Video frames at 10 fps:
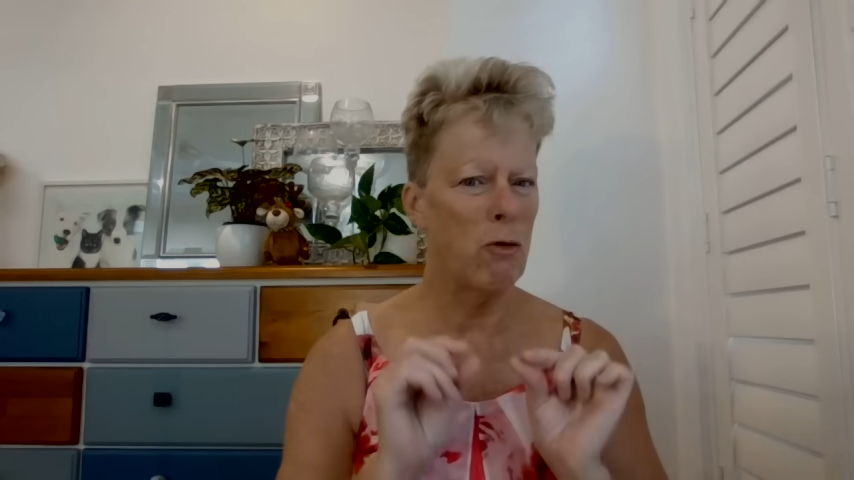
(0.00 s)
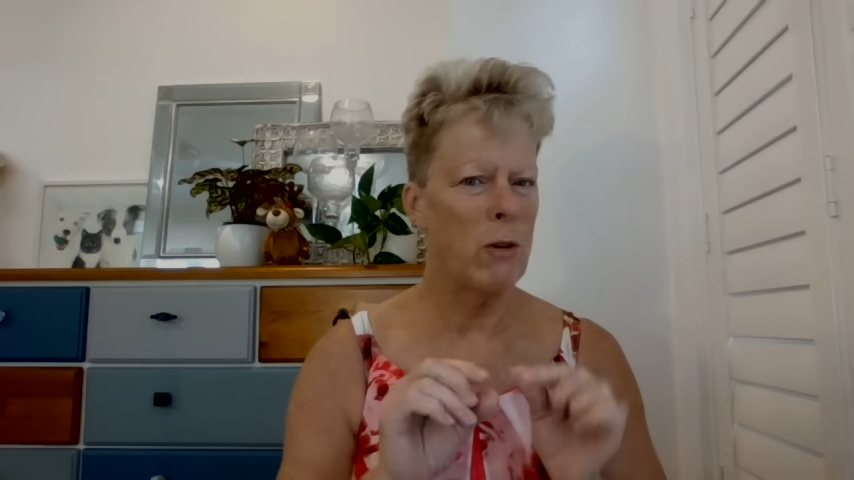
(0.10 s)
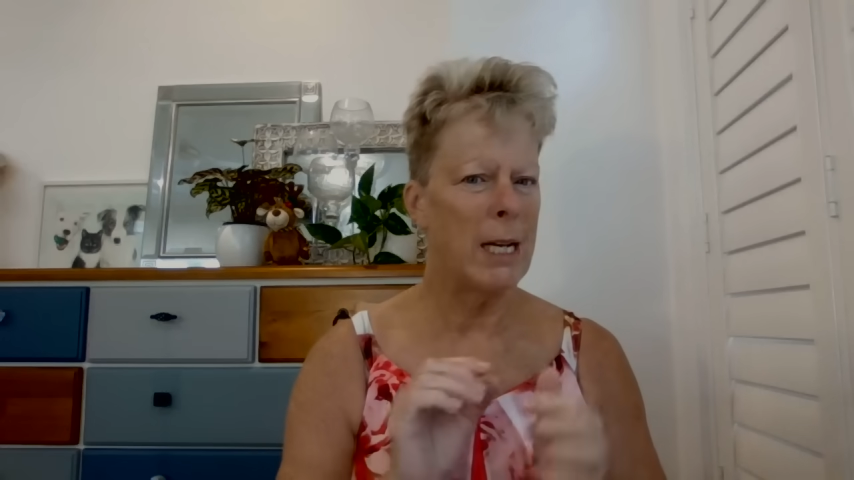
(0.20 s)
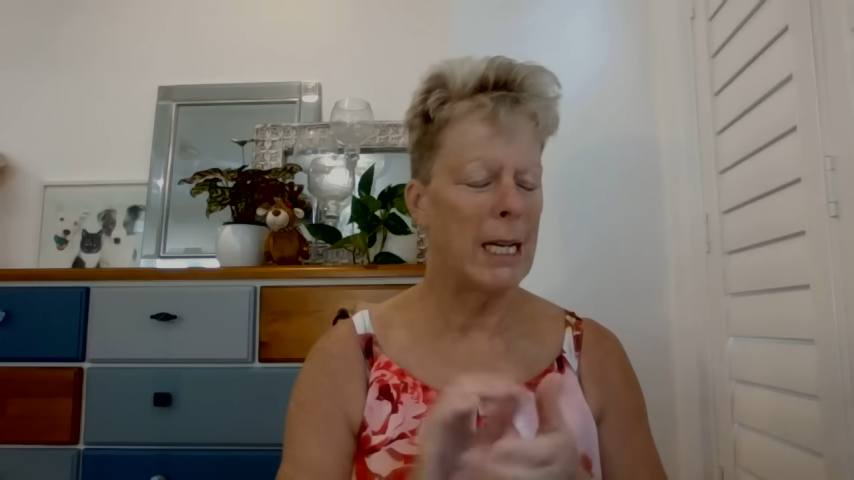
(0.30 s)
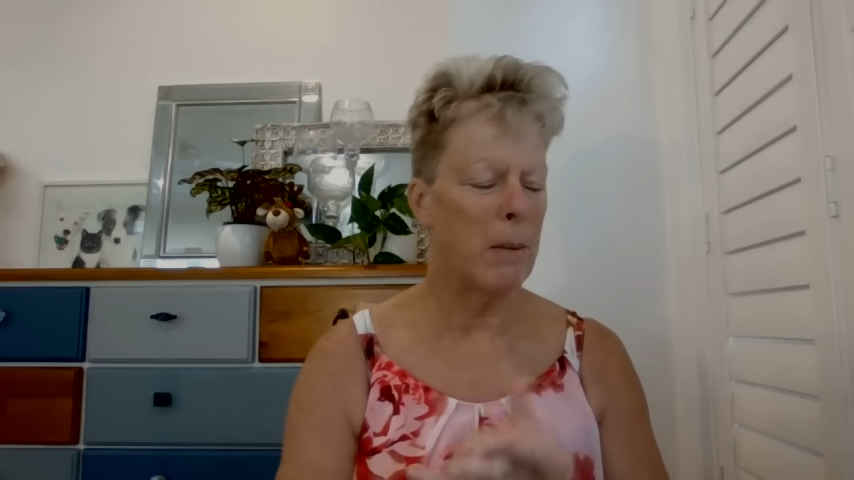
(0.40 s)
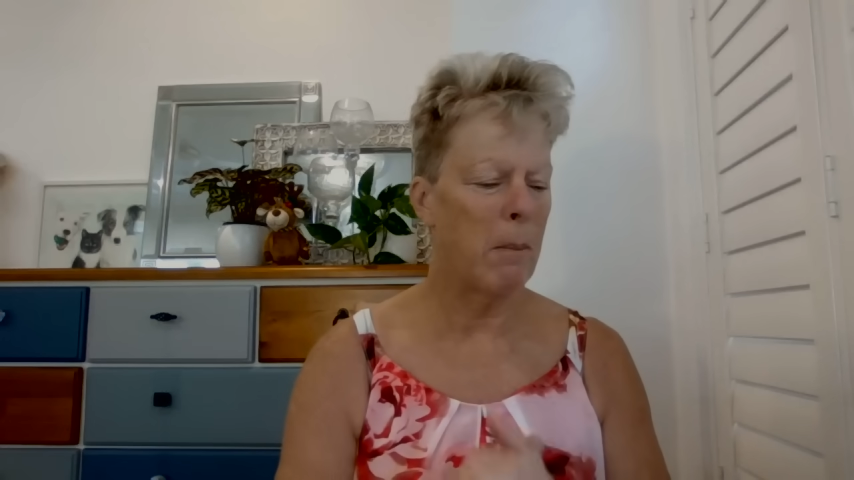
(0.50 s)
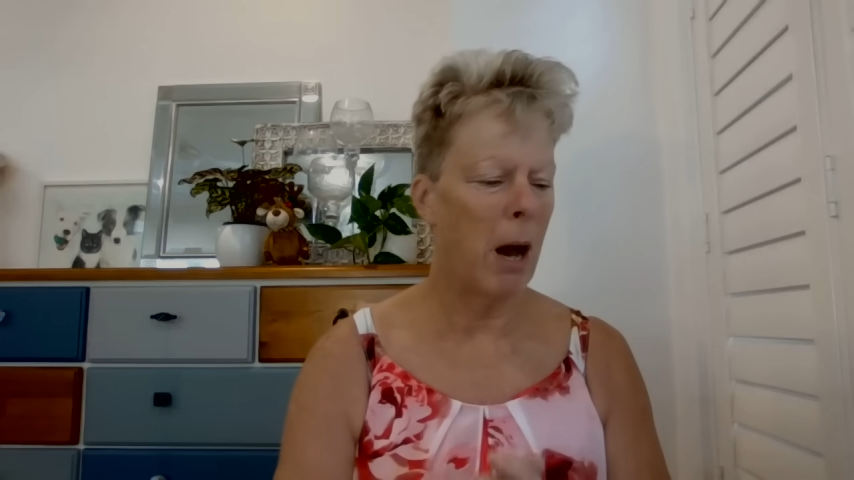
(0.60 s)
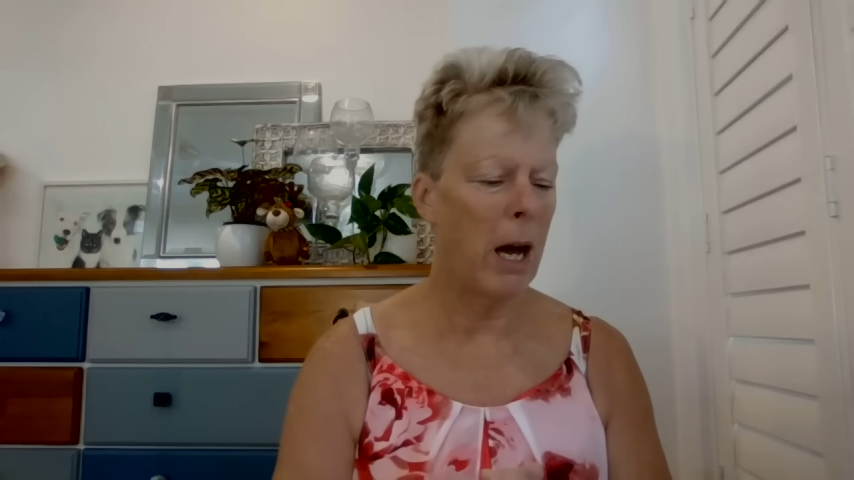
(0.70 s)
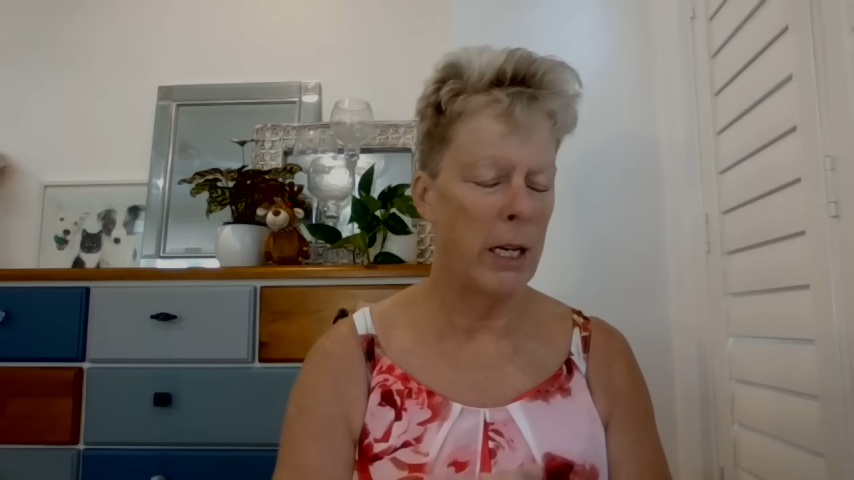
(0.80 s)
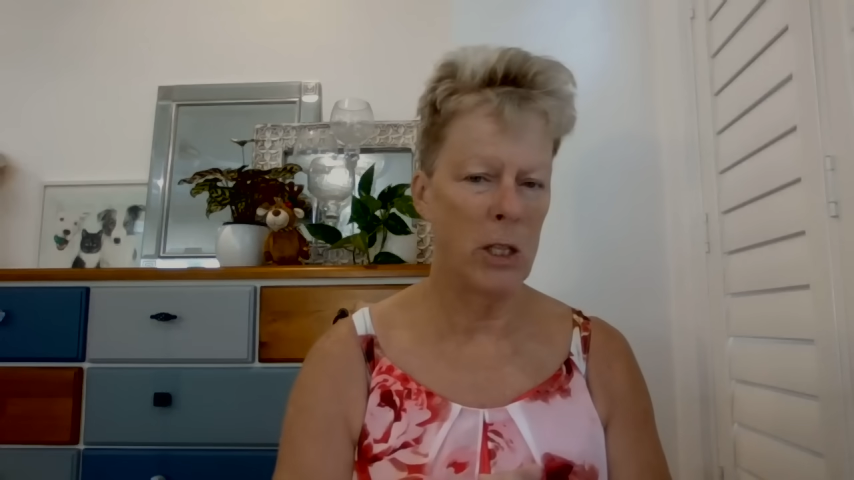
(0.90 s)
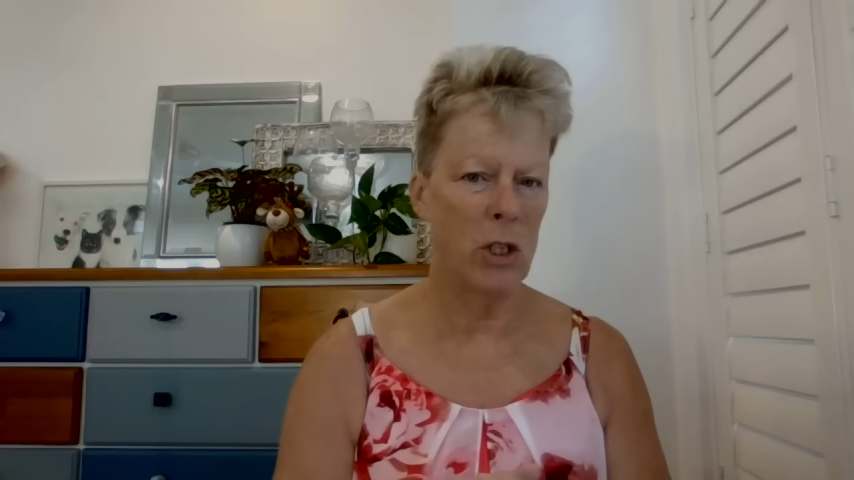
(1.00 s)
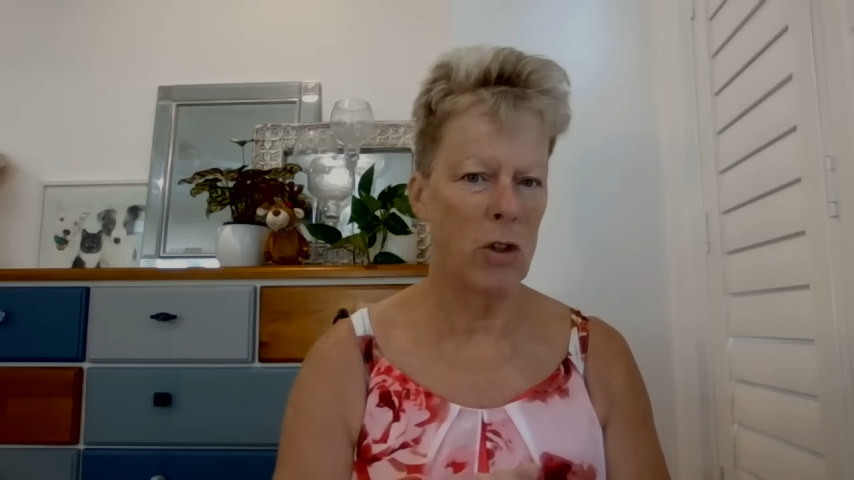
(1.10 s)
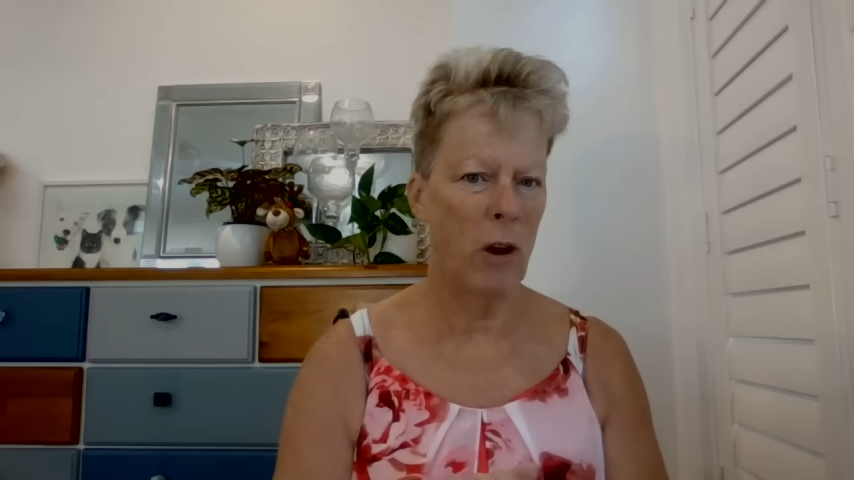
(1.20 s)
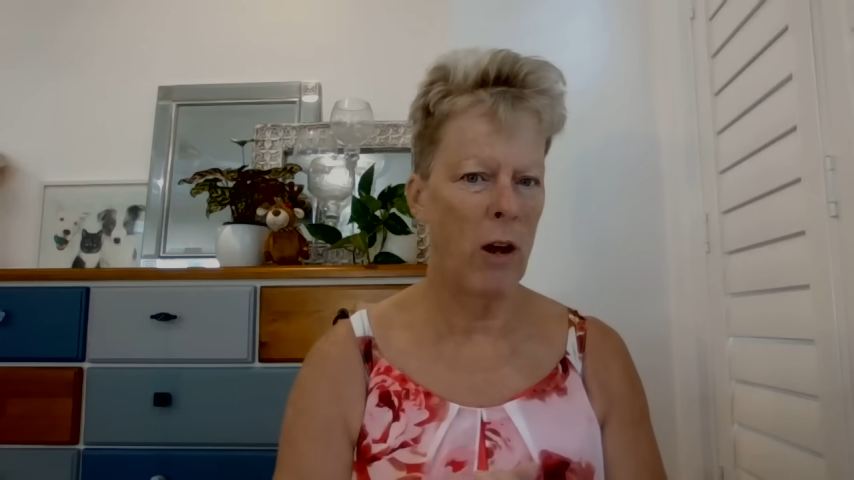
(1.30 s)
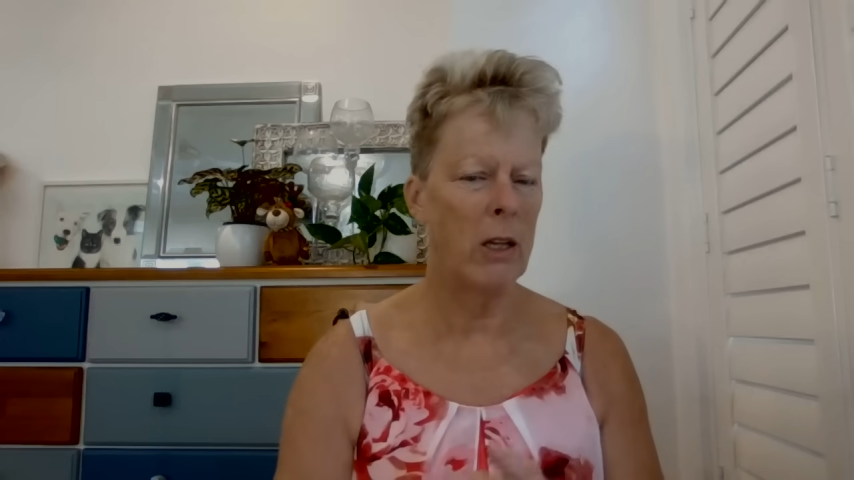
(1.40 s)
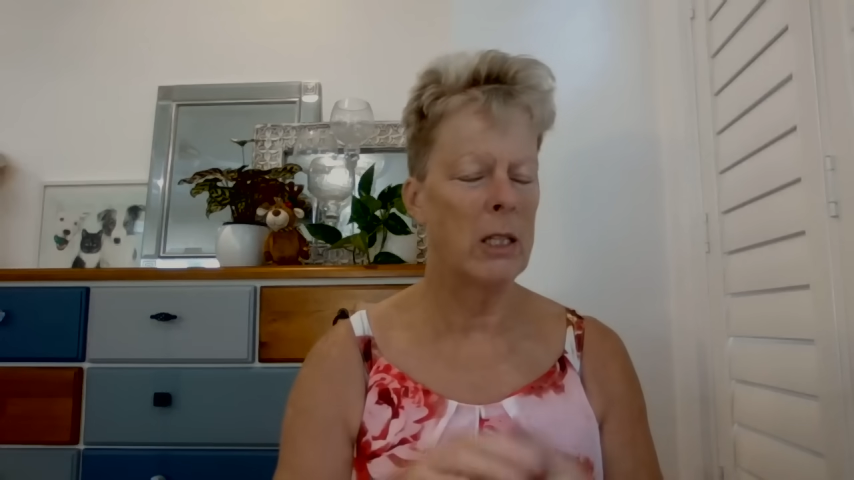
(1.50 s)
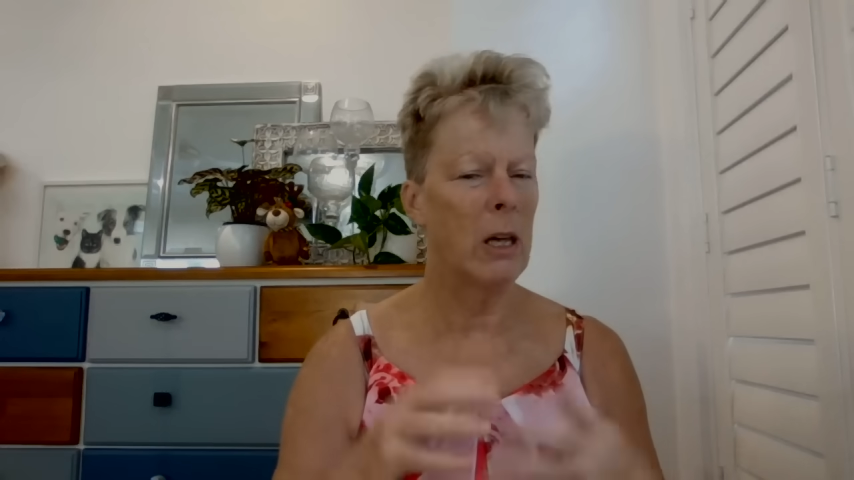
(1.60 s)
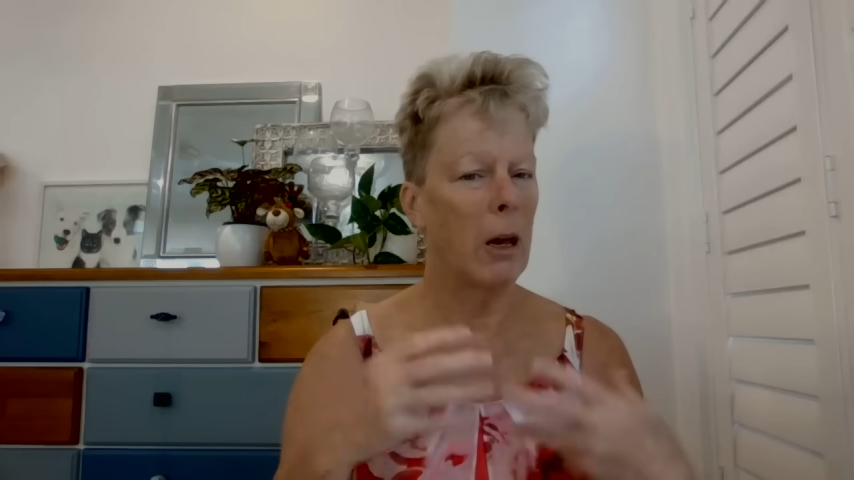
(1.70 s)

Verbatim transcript: really minor strokes.